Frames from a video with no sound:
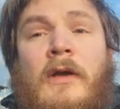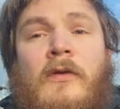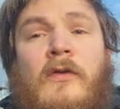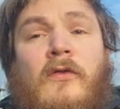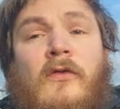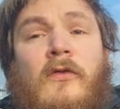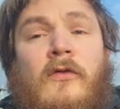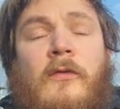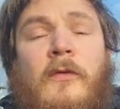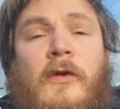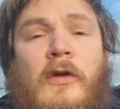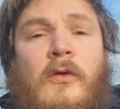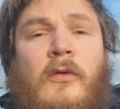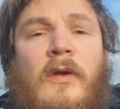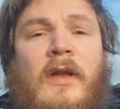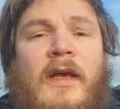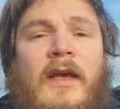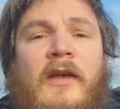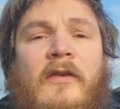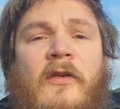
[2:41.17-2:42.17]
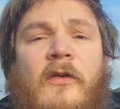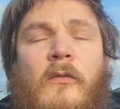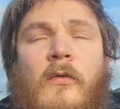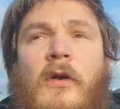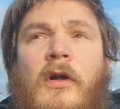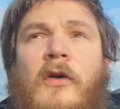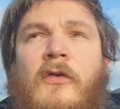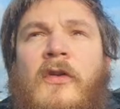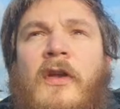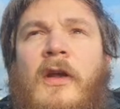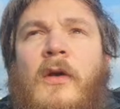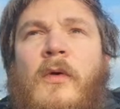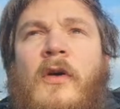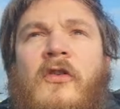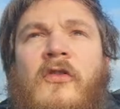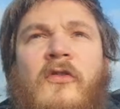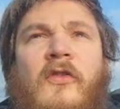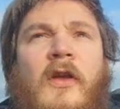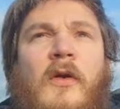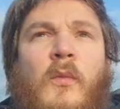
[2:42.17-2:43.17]
Just do some Q&As, everyone ask any
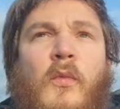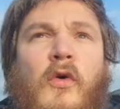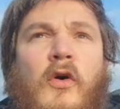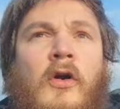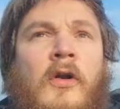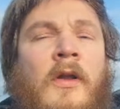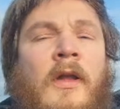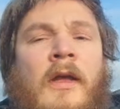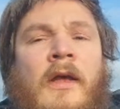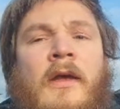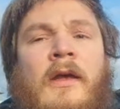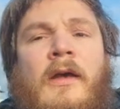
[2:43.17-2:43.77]
questions they want